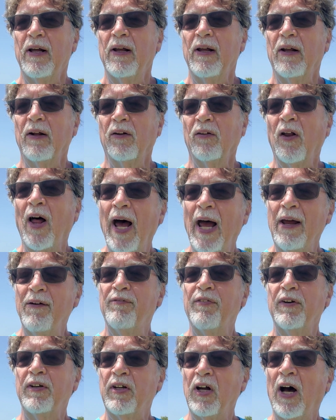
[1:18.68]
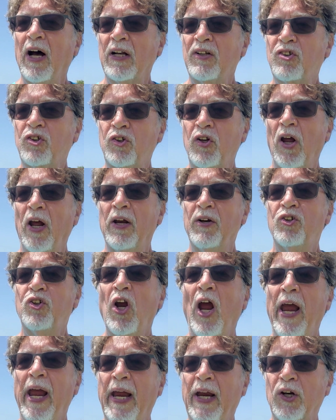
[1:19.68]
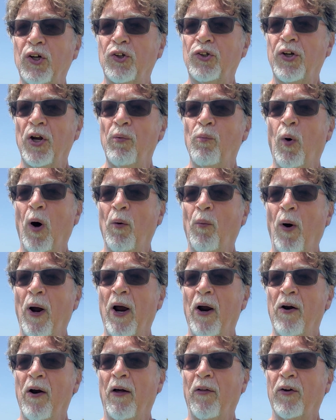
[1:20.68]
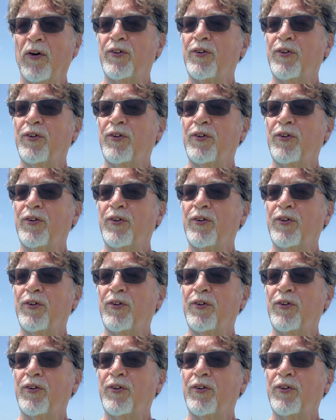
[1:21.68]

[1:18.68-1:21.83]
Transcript: life touched and changed in one way or another.